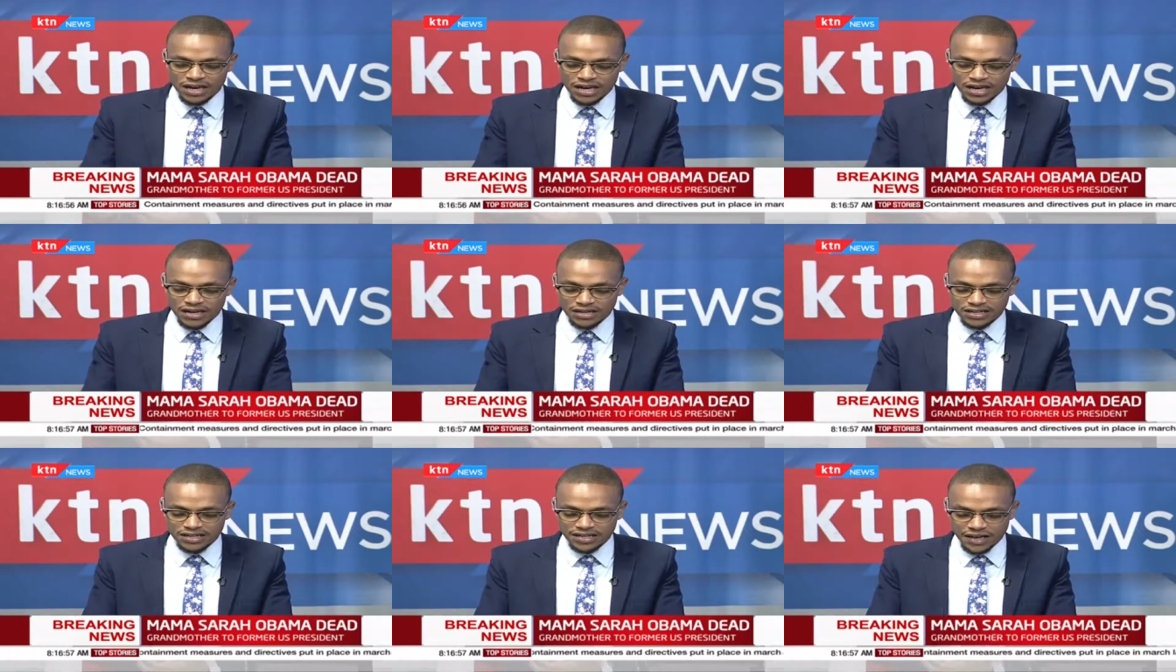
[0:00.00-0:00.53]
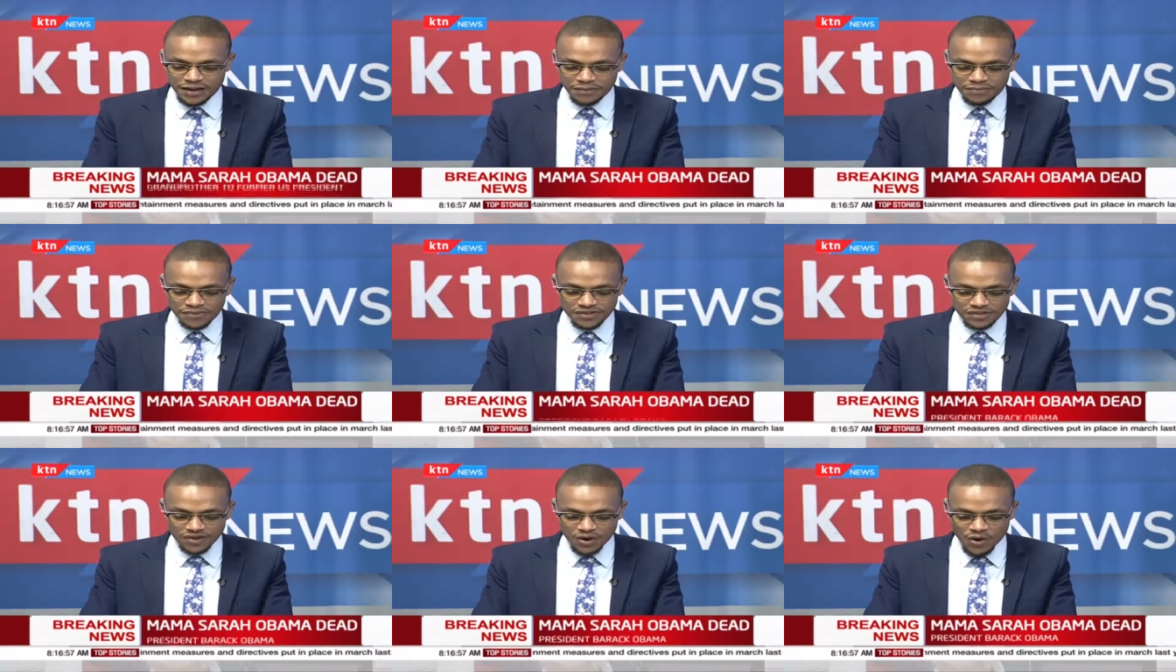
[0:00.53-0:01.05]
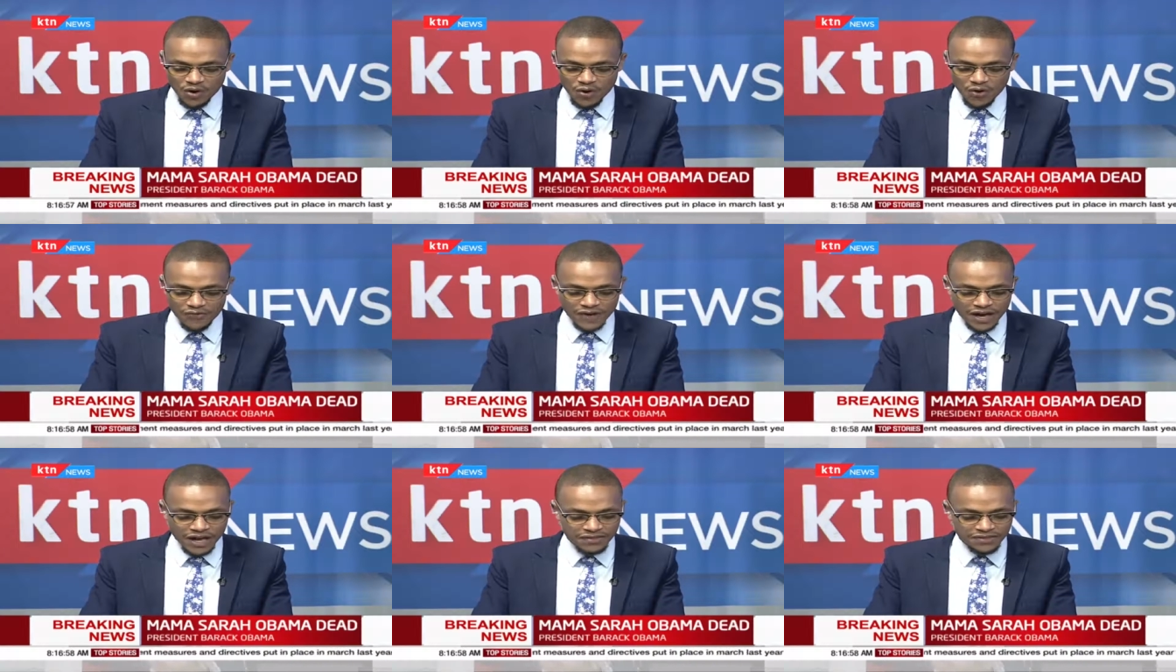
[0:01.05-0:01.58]
in terms
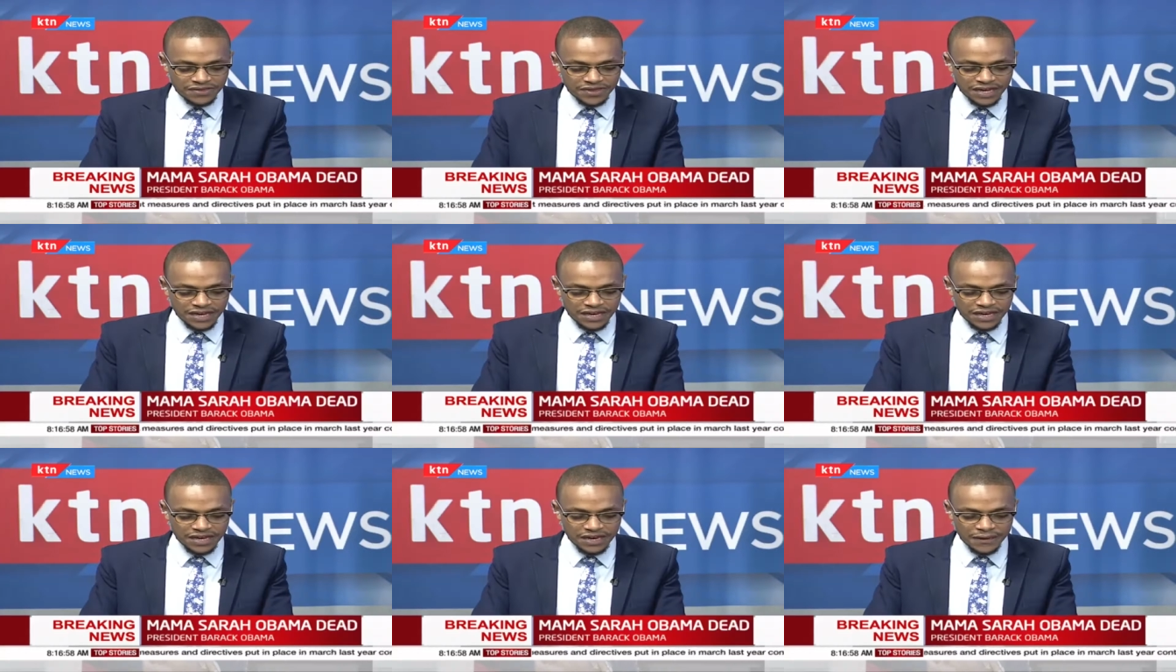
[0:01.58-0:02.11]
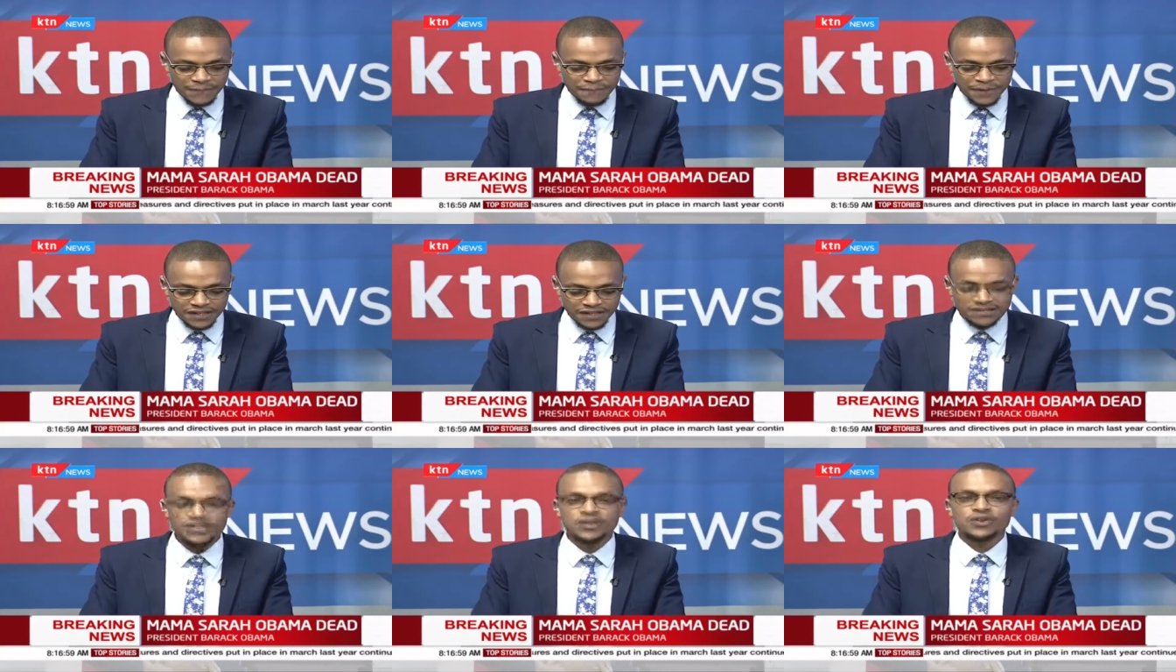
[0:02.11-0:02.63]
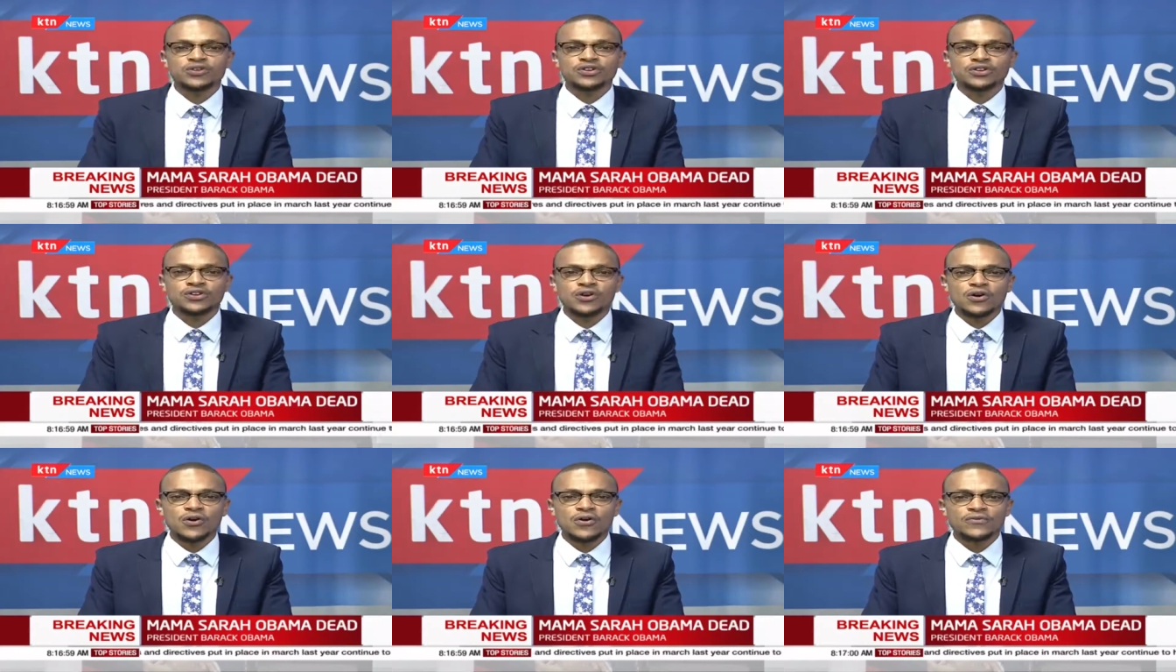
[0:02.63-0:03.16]
of the passing
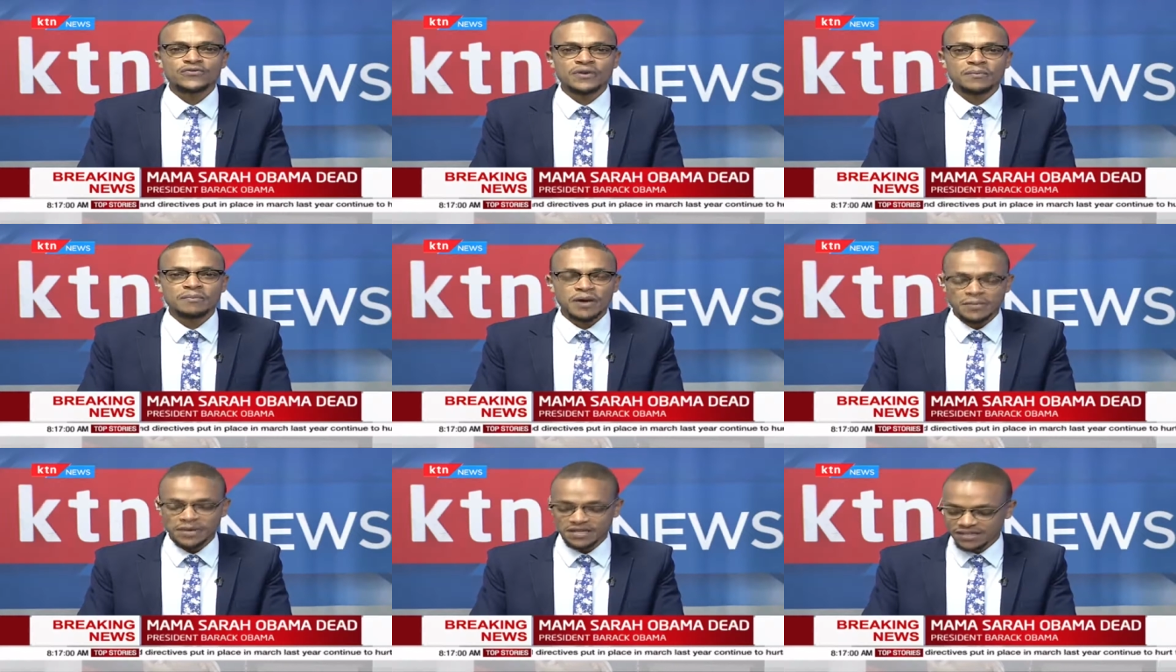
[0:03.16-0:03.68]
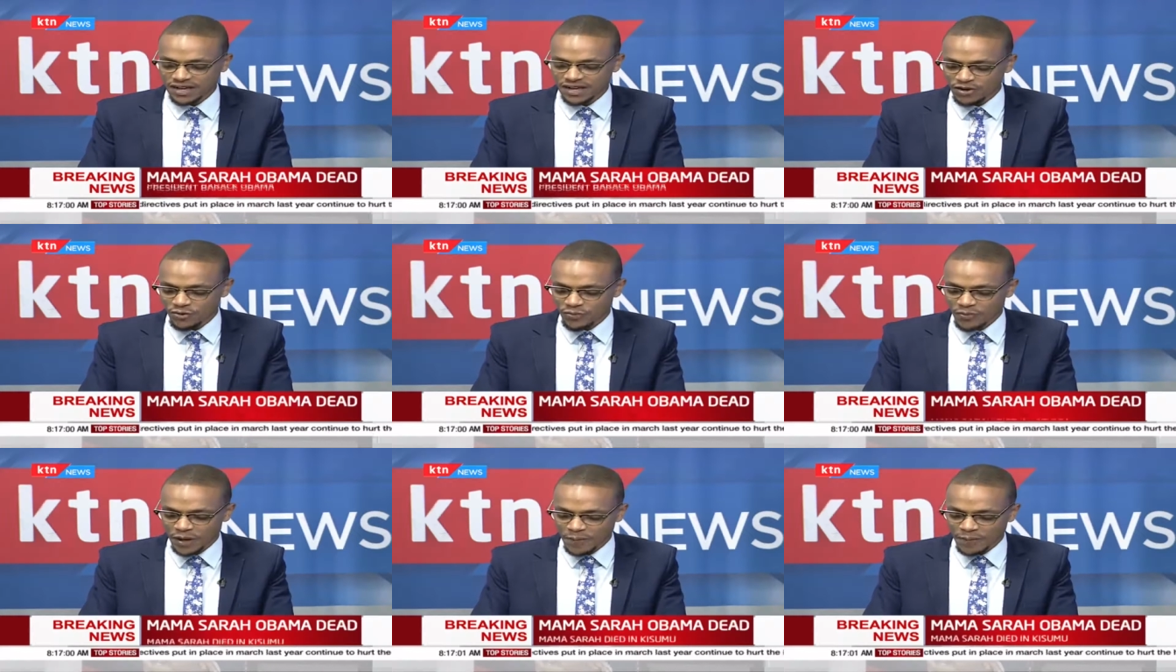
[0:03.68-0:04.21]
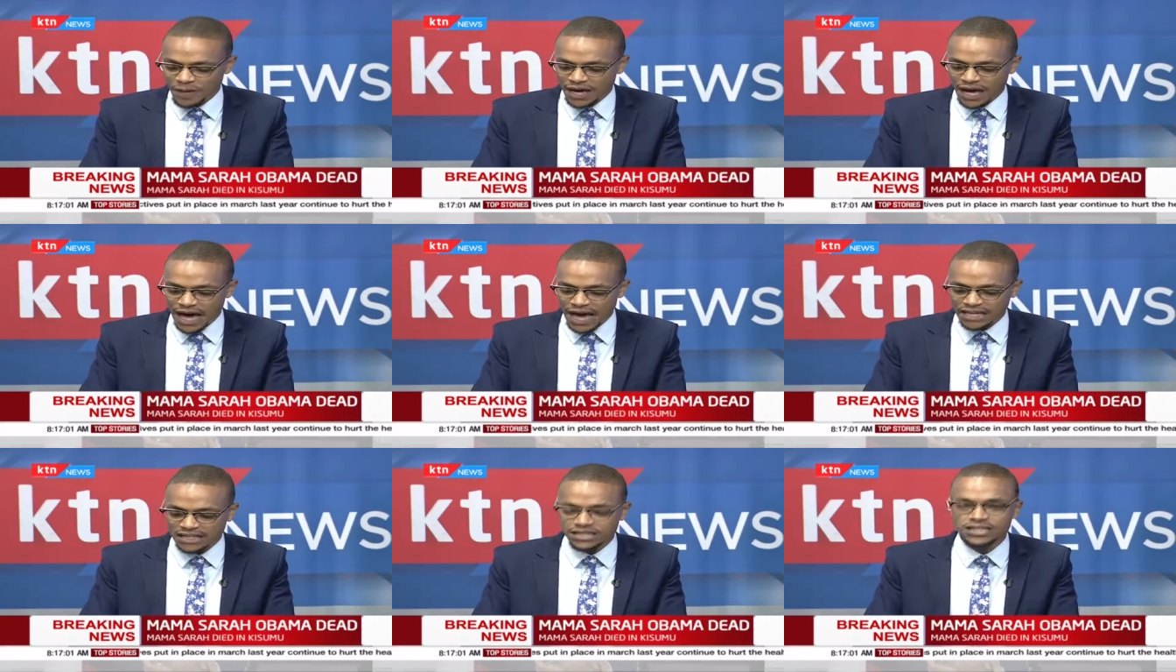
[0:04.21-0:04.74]
on of Mama Sarah Obama
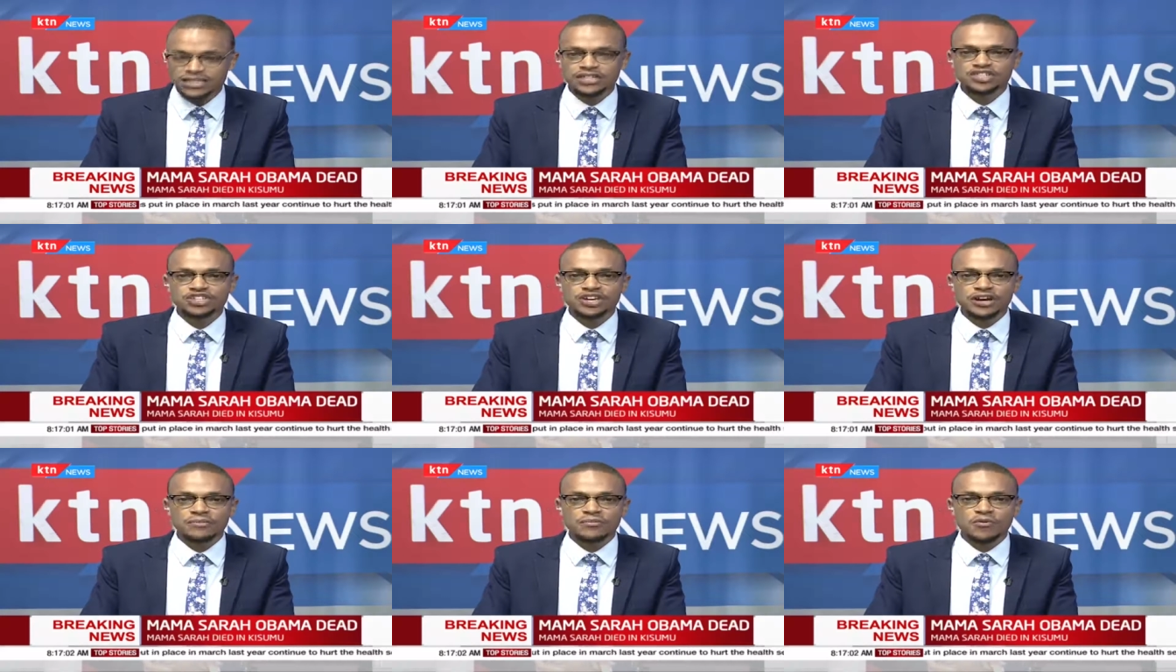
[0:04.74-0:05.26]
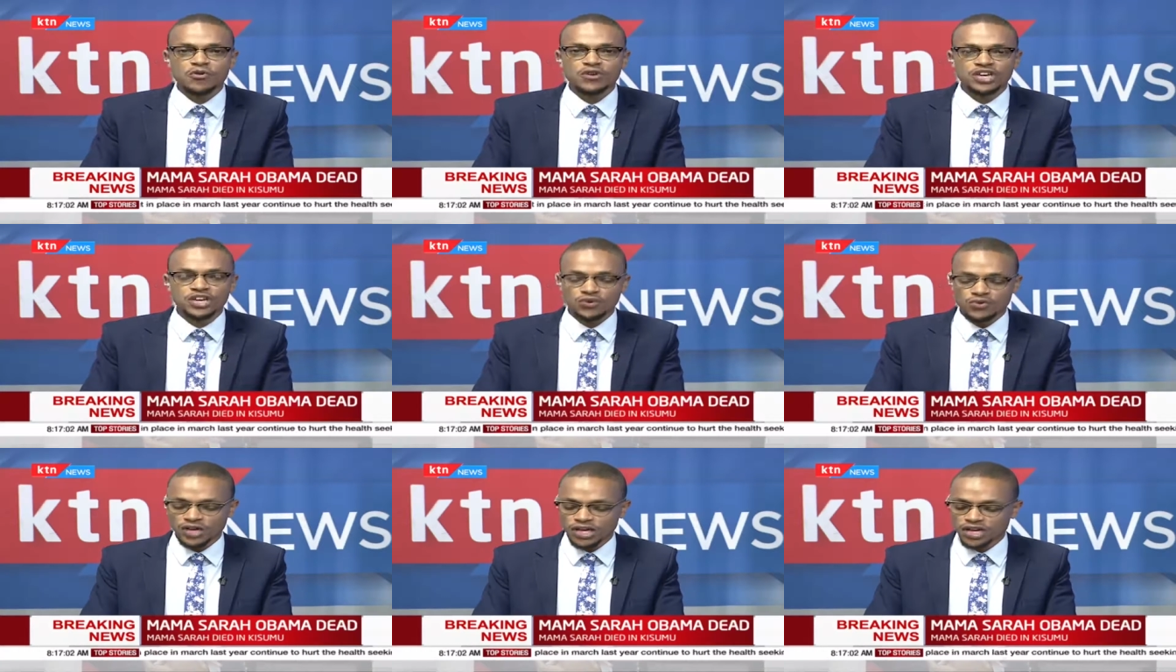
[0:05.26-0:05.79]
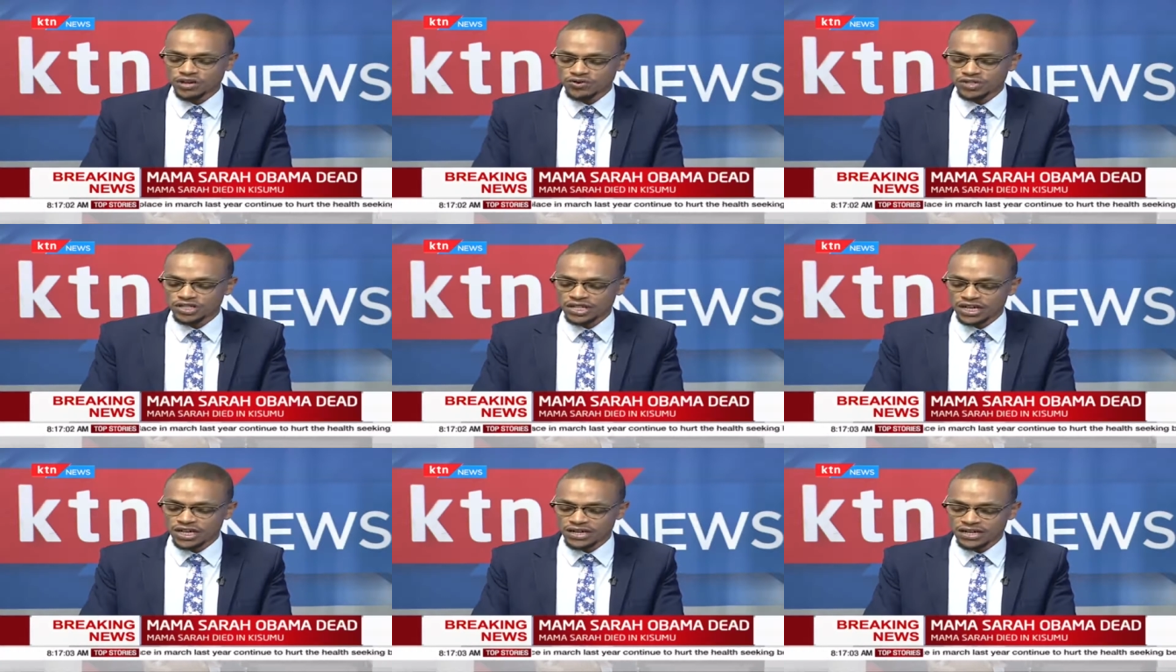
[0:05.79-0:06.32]
at the Jaramogi Oginga
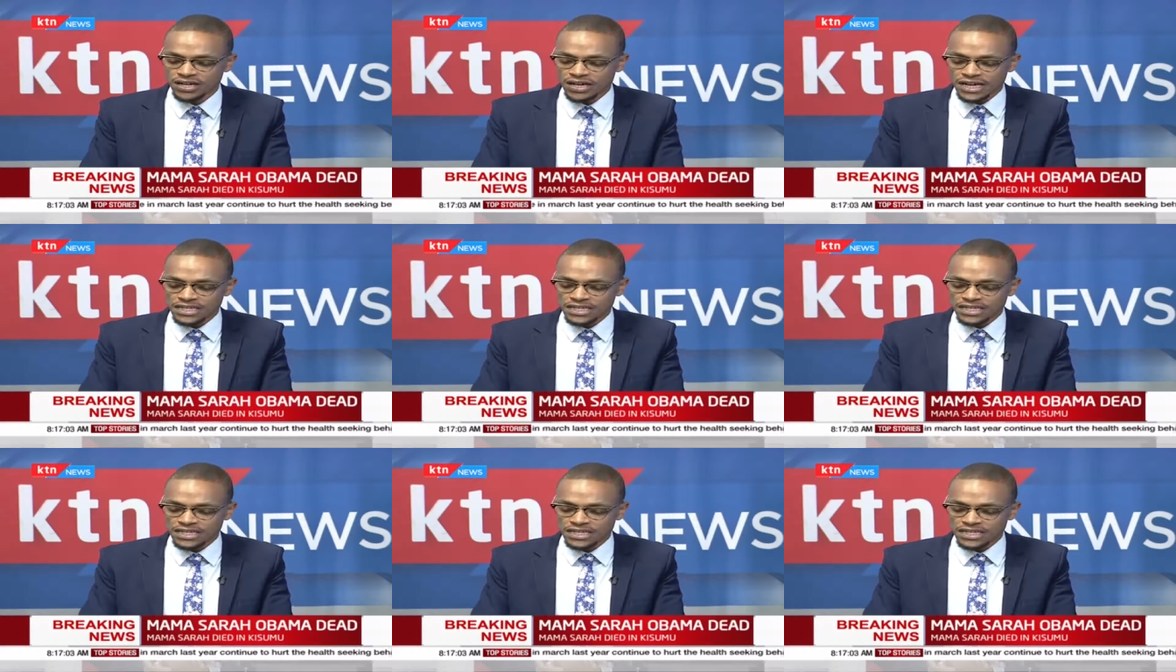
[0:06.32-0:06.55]
Odinga